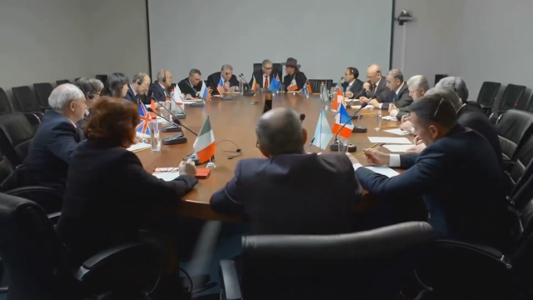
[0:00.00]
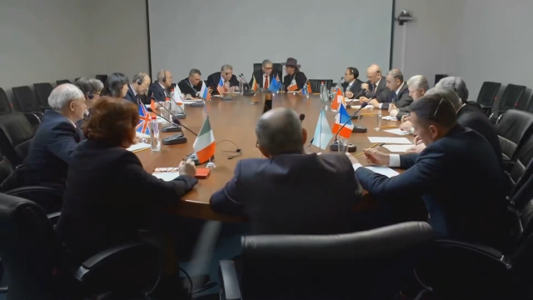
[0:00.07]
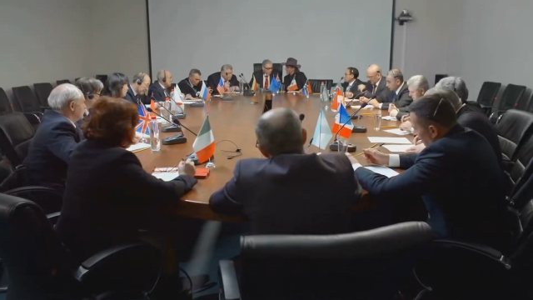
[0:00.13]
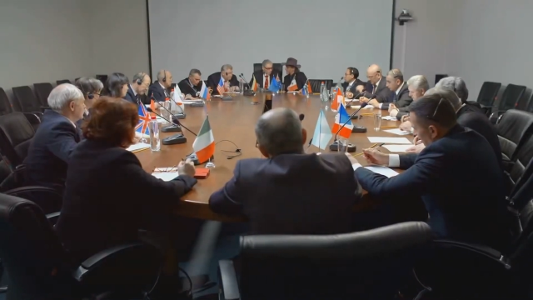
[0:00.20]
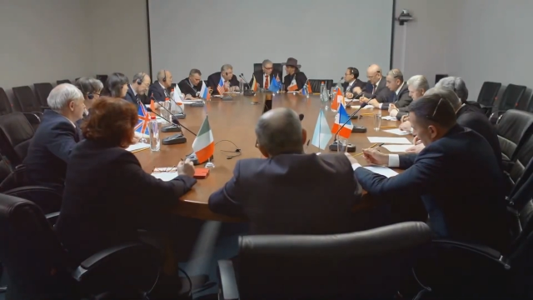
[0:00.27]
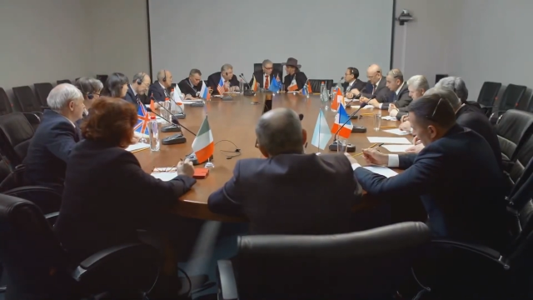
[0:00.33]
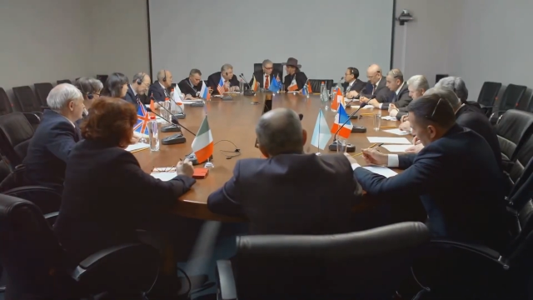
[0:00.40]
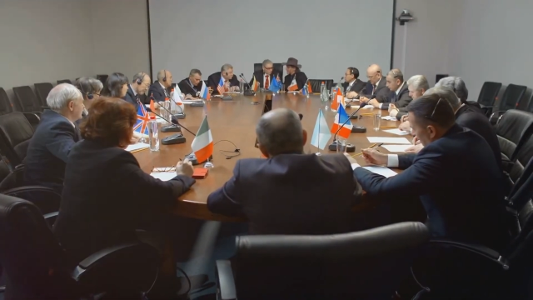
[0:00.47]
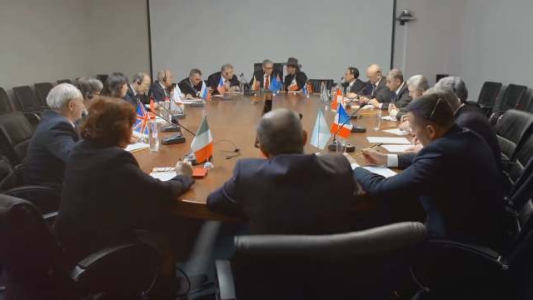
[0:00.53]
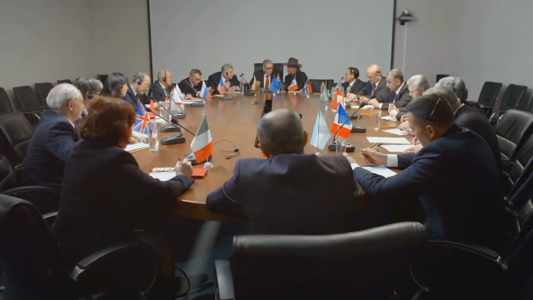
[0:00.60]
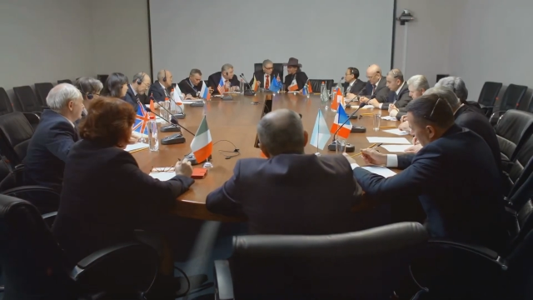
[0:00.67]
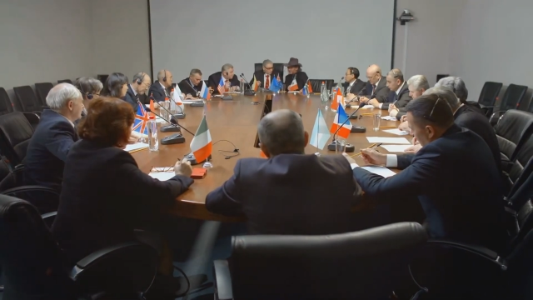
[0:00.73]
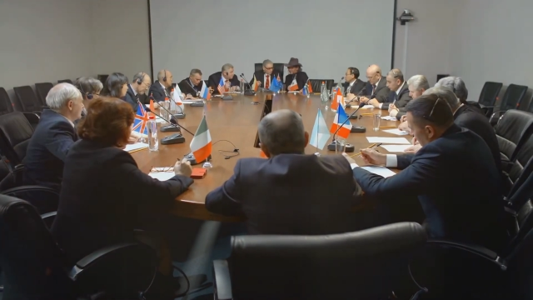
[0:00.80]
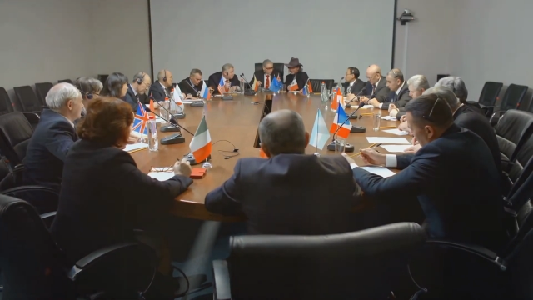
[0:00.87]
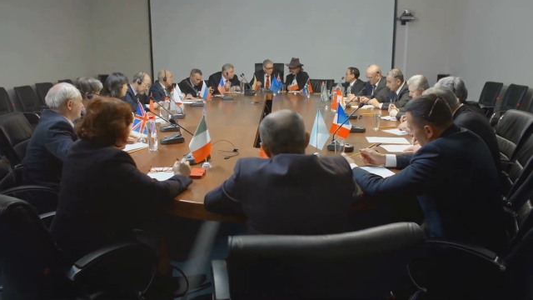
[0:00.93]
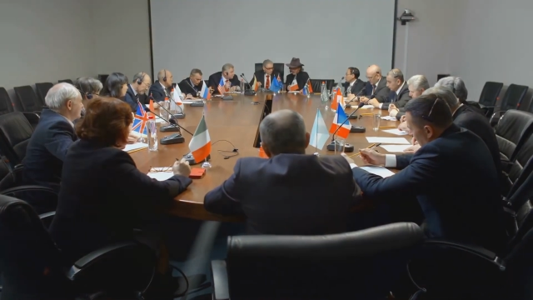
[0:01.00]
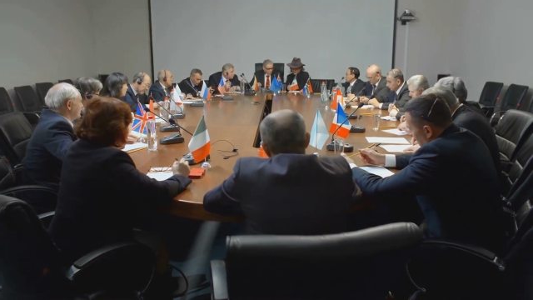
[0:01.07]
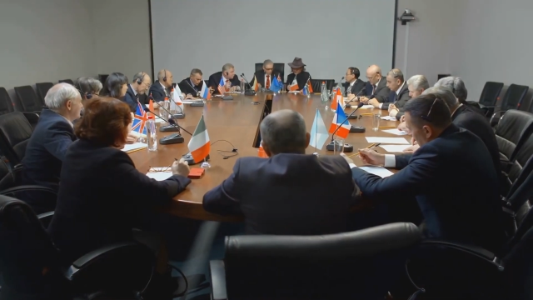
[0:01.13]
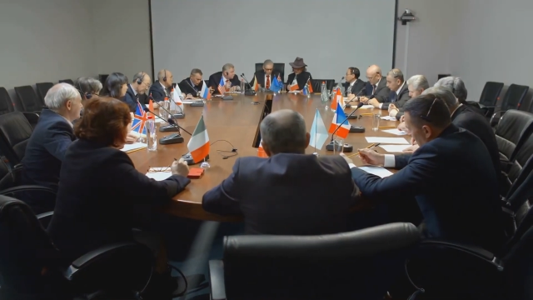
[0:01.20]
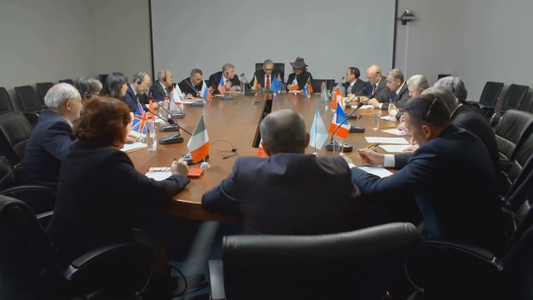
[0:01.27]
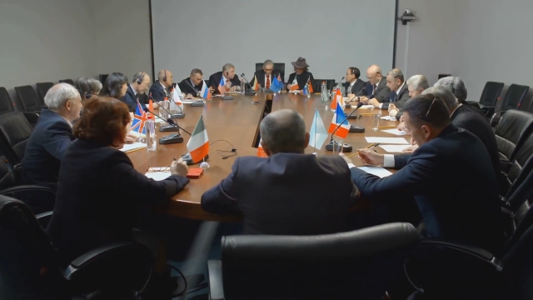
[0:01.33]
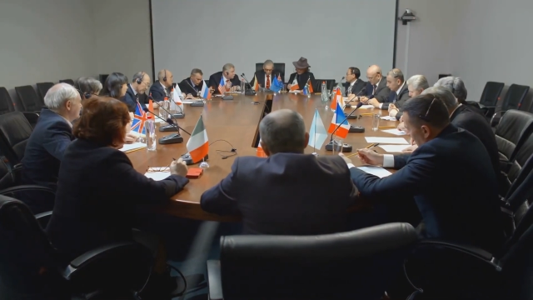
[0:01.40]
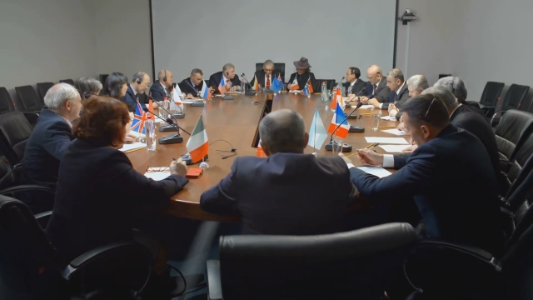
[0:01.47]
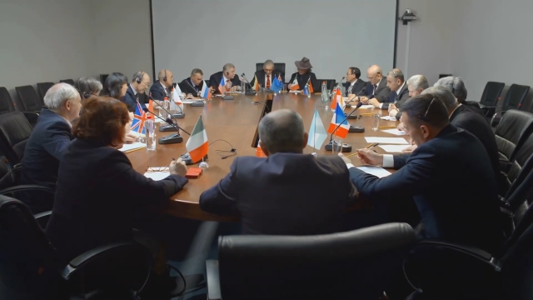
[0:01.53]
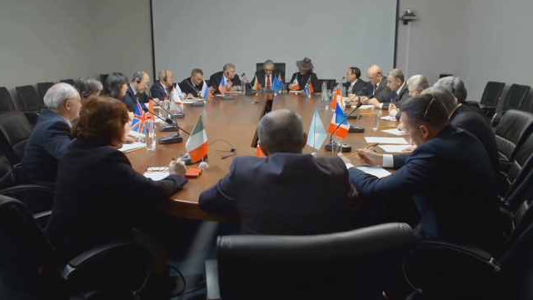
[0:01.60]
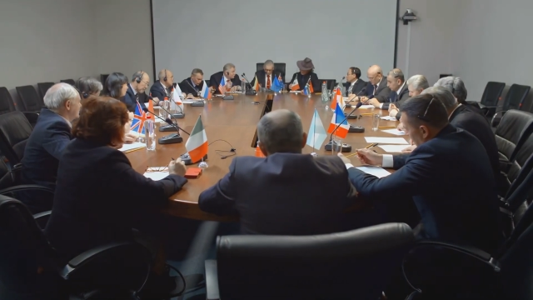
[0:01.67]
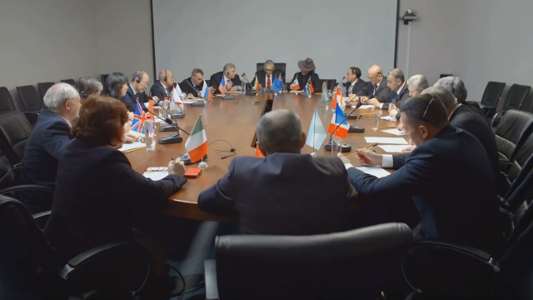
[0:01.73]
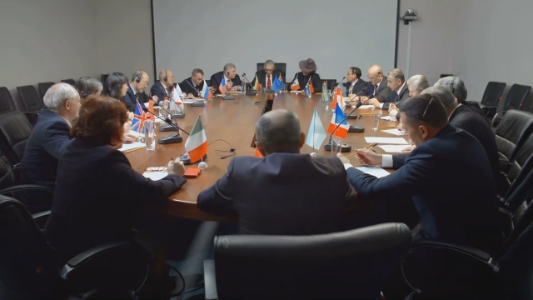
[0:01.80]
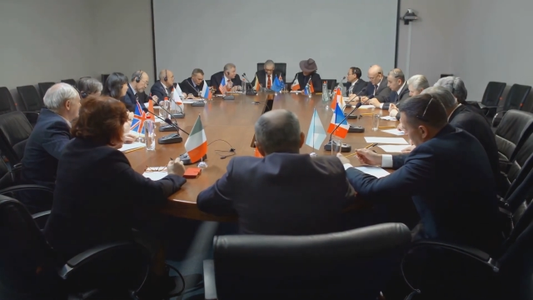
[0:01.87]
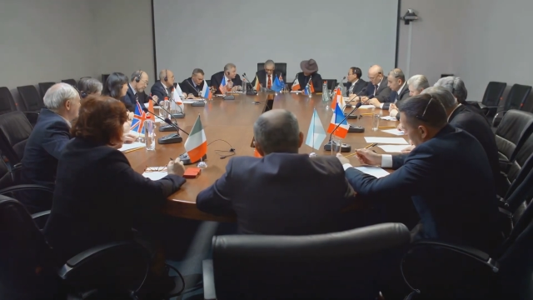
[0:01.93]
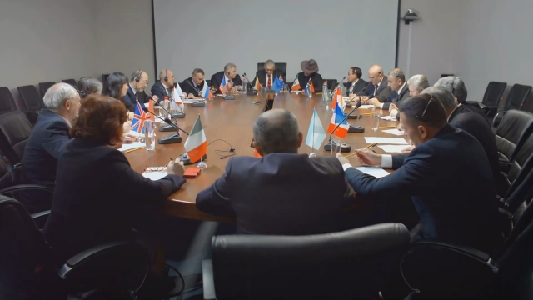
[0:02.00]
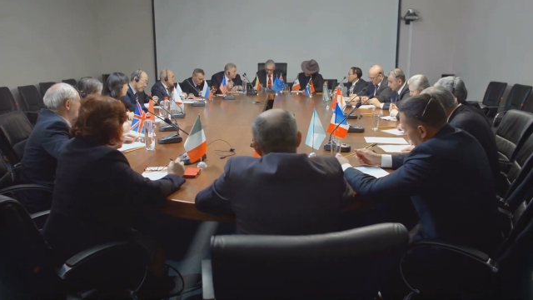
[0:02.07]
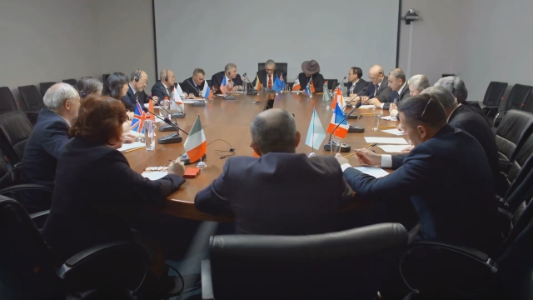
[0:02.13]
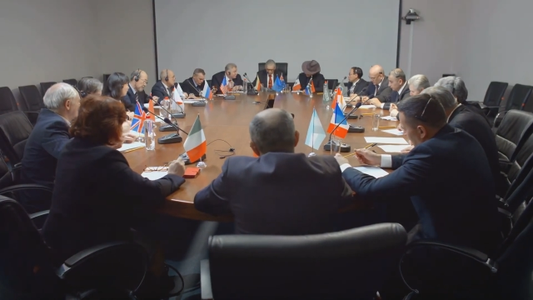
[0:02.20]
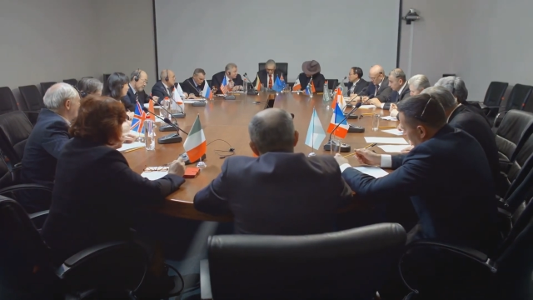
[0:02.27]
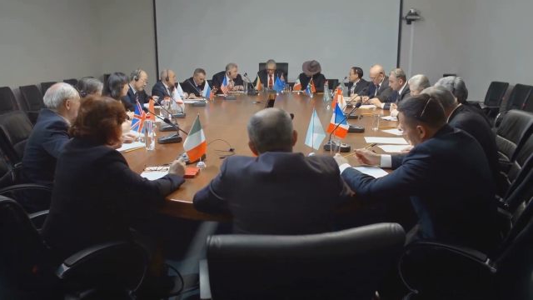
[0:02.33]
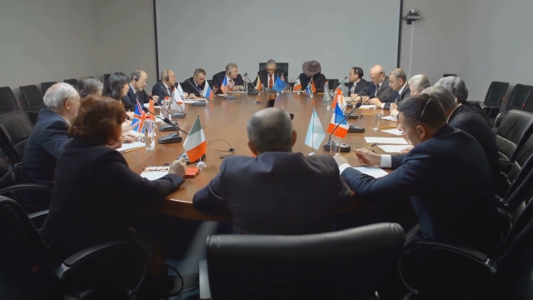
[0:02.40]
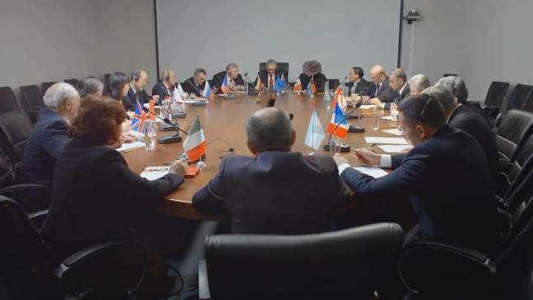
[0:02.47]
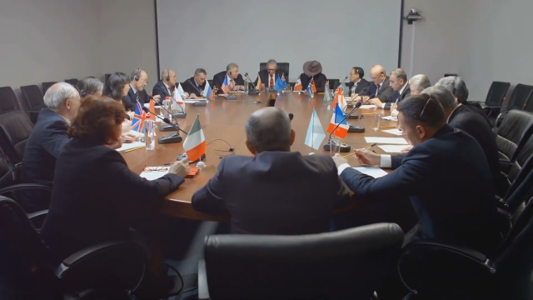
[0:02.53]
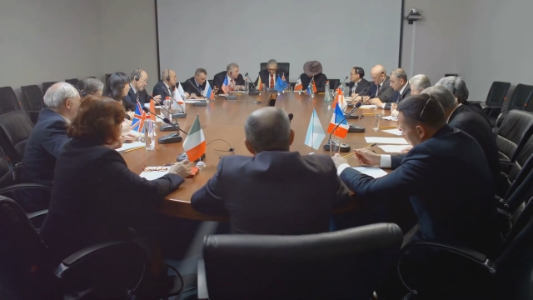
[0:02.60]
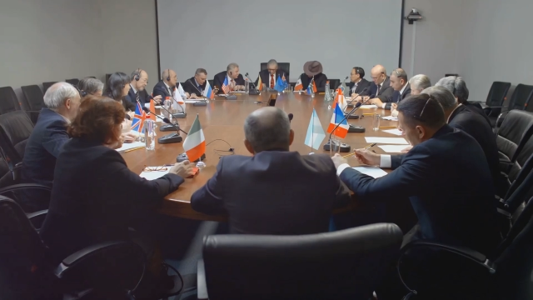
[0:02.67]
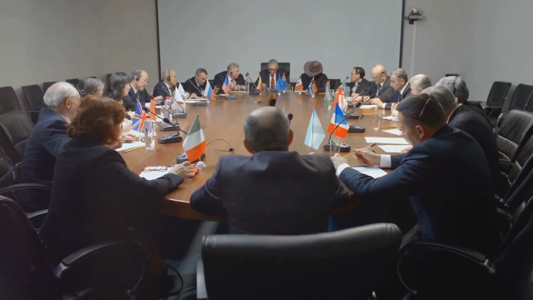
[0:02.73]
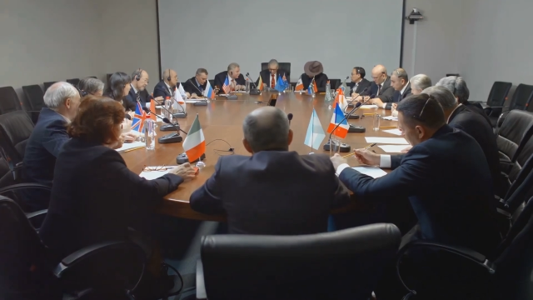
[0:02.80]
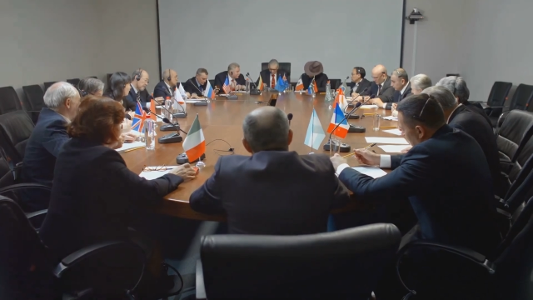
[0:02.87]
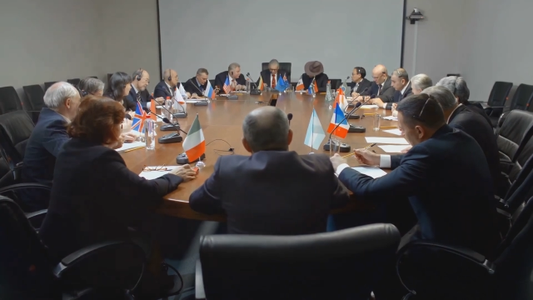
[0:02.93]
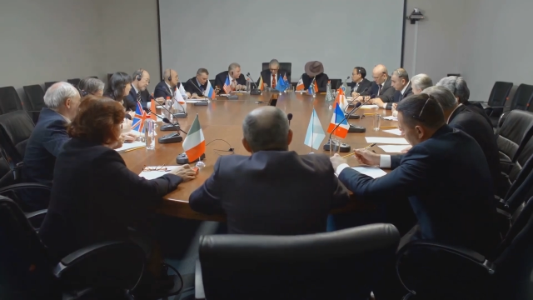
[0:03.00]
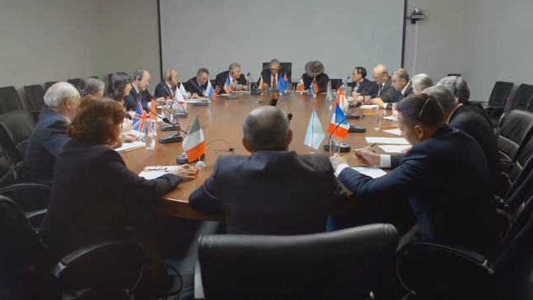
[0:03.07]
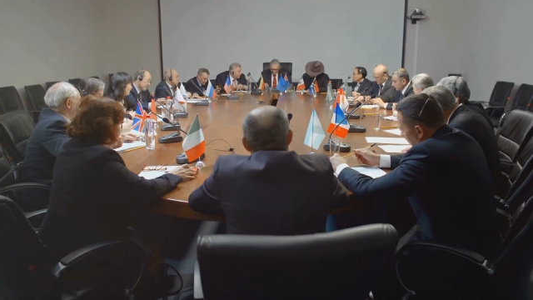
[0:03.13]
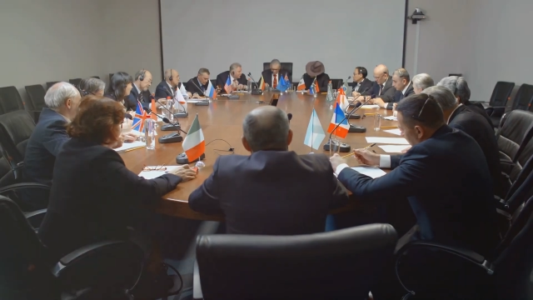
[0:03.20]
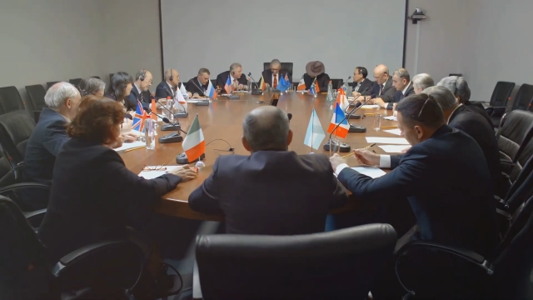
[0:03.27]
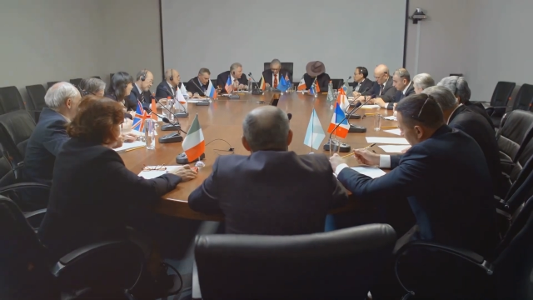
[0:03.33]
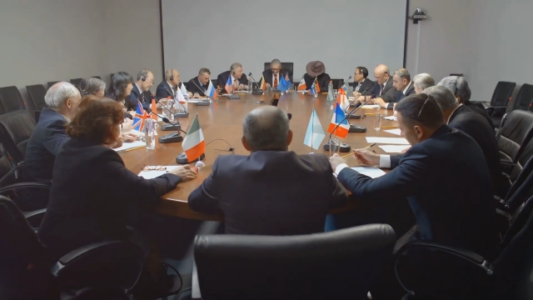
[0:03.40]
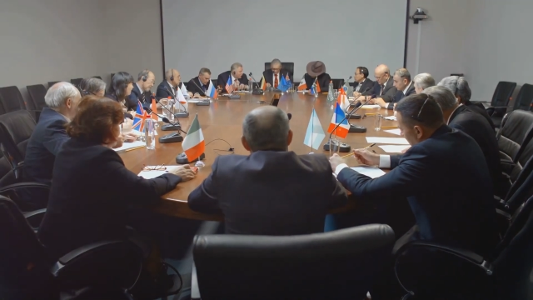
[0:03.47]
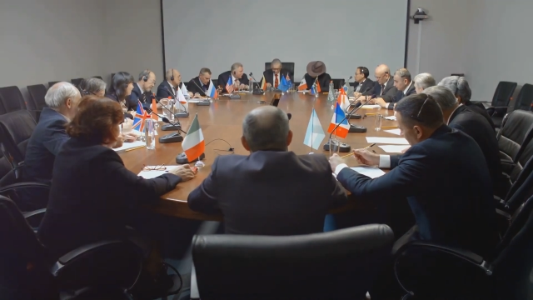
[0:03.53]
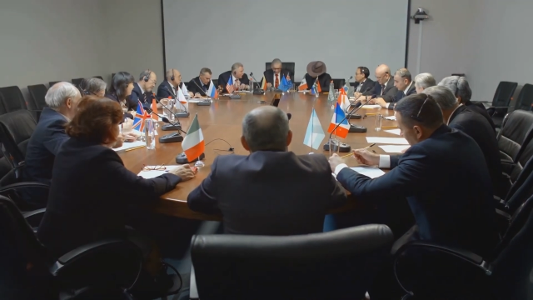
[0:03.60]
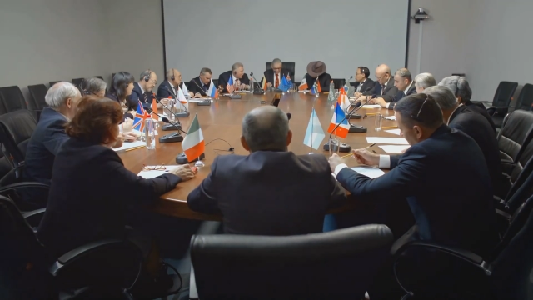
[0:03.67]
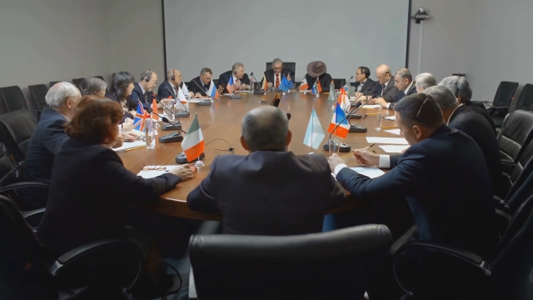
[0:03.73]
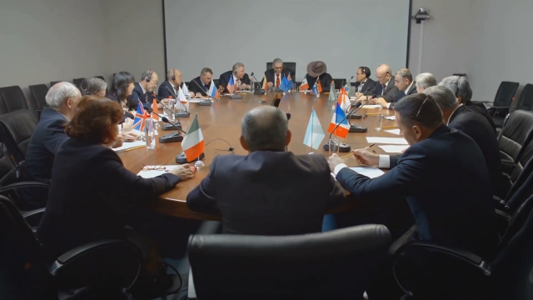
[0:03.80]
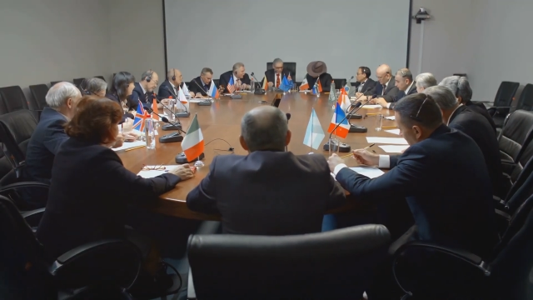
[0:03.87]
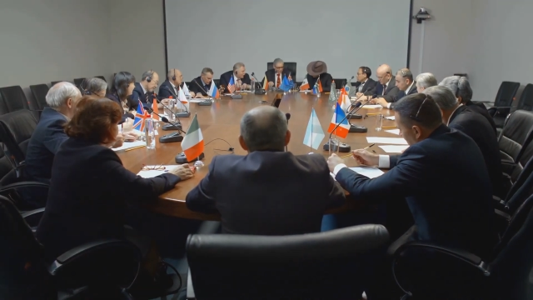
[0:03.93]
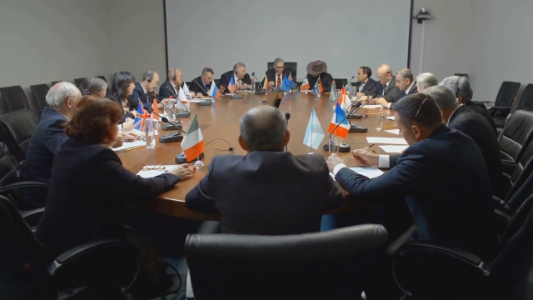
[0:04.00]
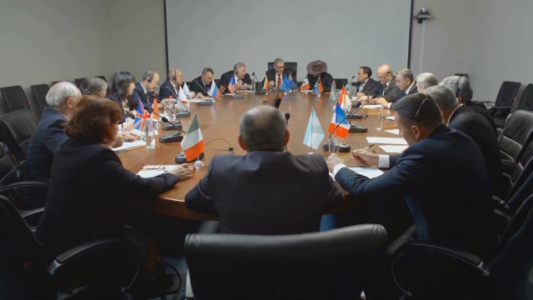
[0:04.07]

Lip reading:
(no speaker visible)